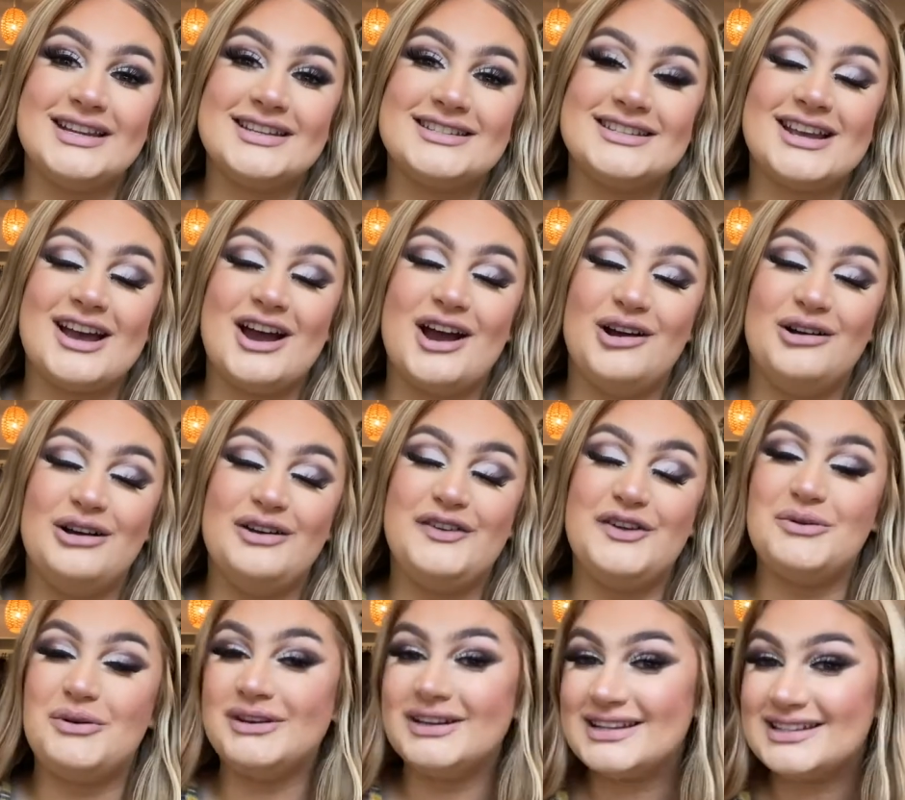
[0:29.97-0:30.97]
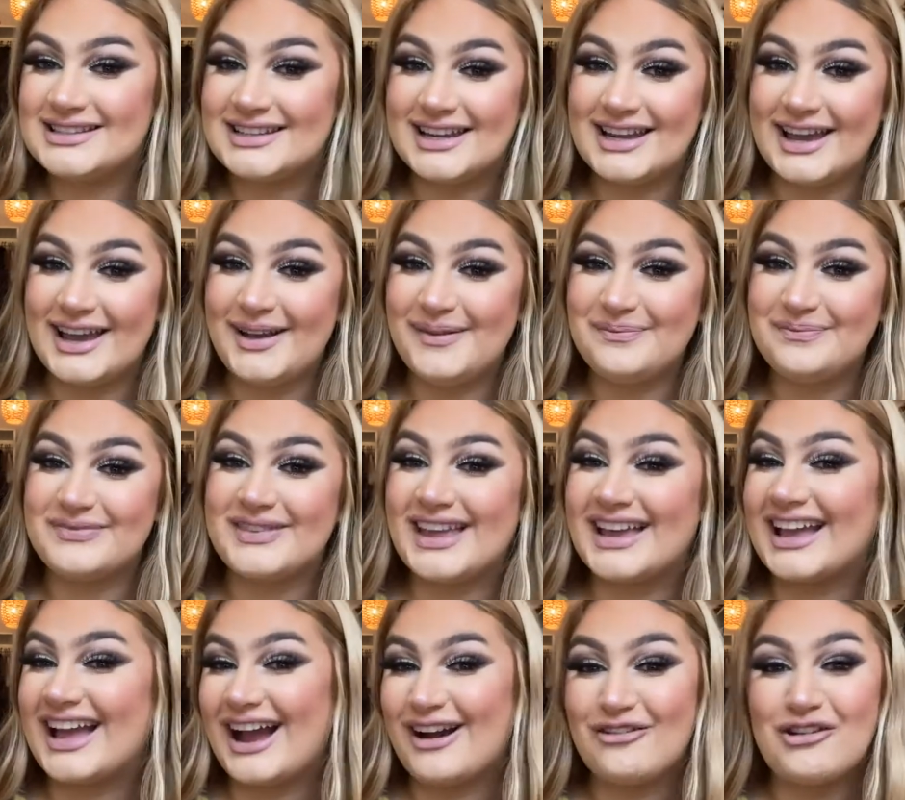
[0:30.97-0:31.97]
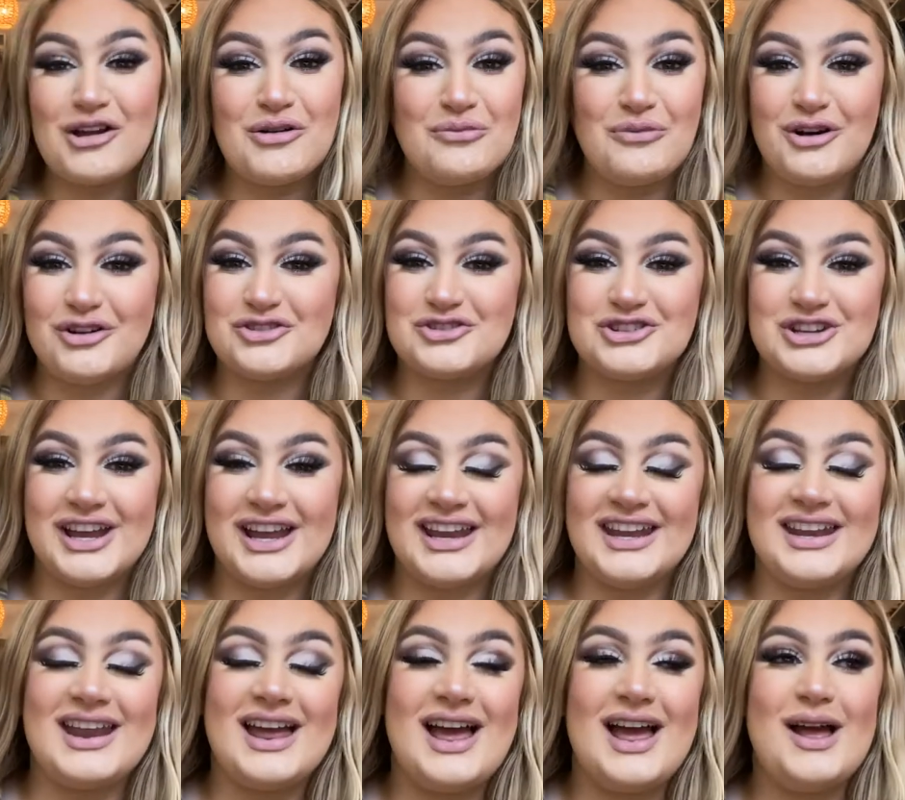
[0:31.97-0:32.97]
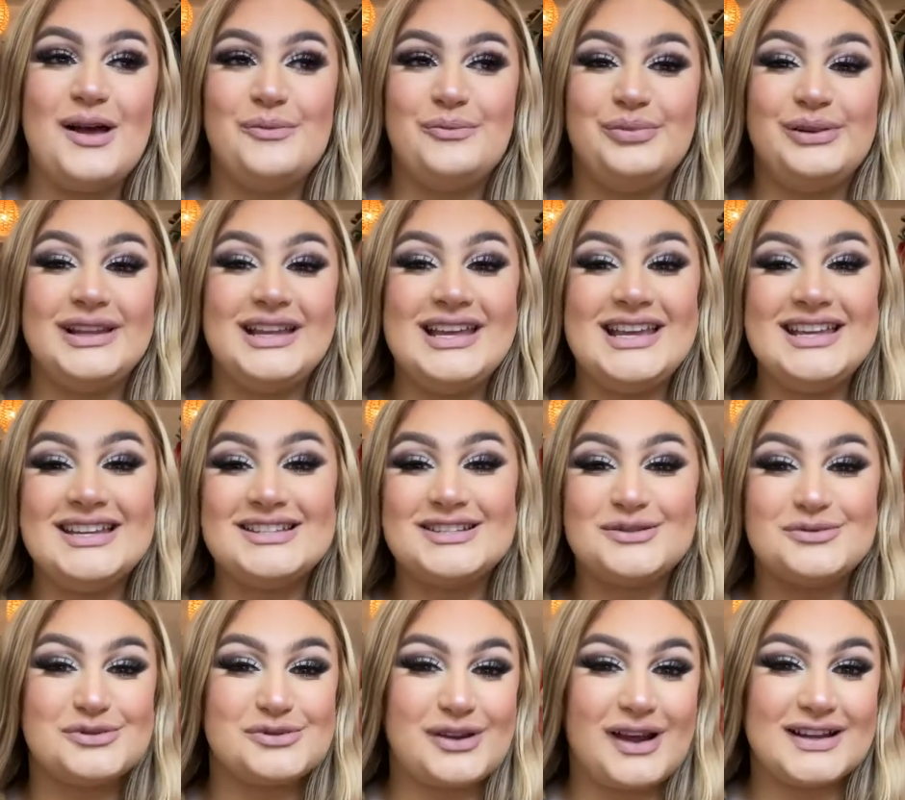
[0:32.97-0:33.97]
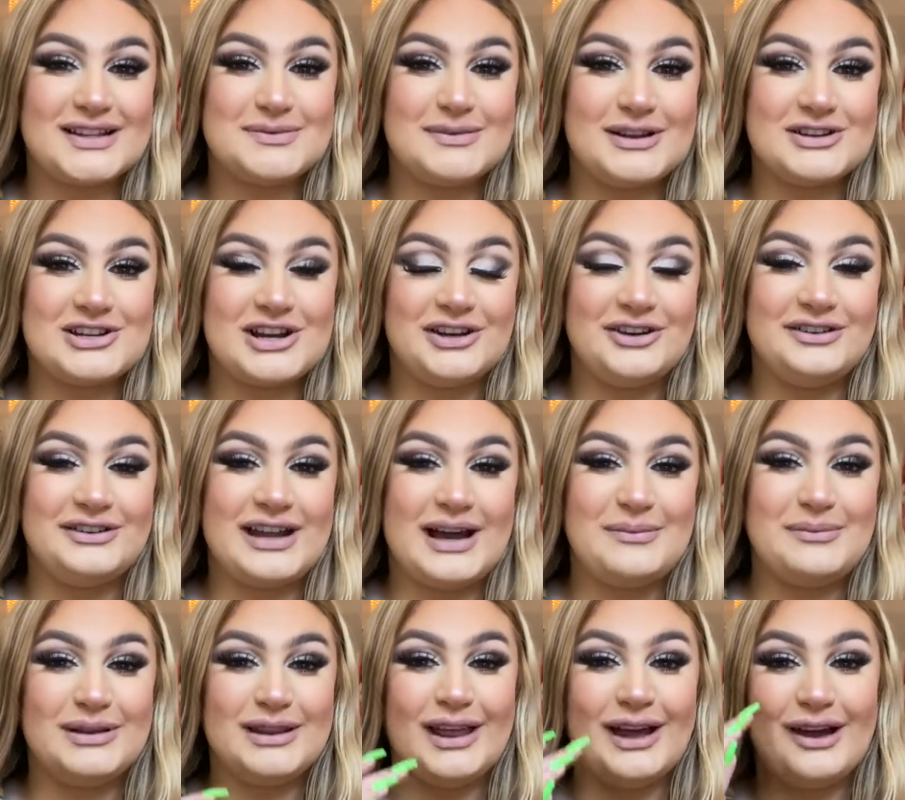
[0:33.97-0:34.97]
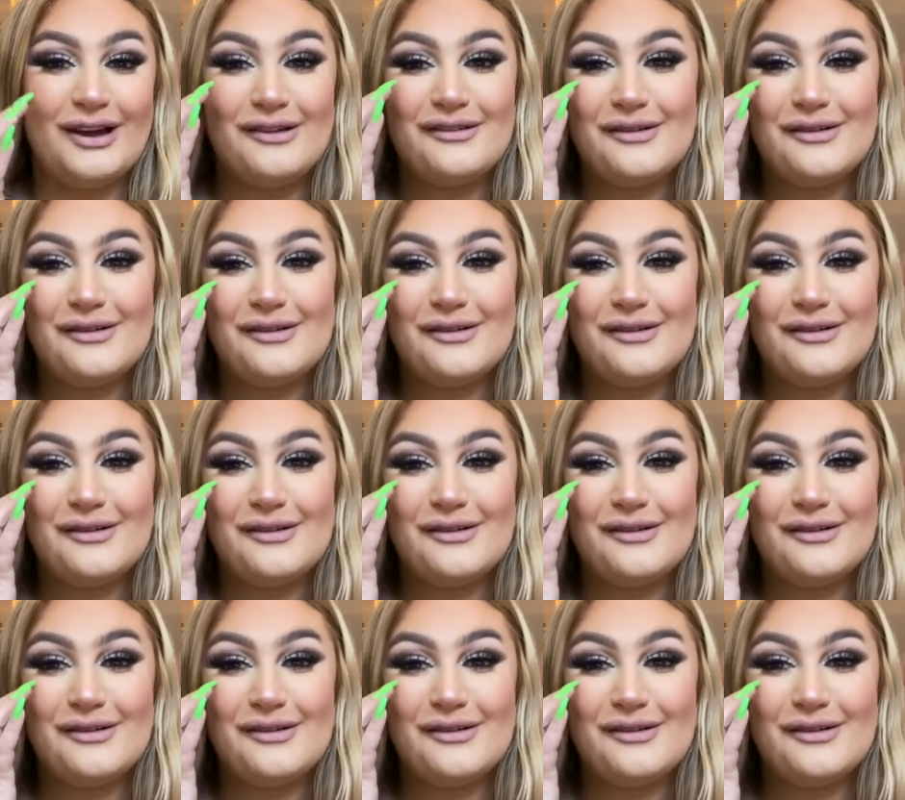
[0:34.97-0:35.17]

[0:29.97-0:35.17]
So if you want to see it, then carry on watching please subscribe to my channel down below.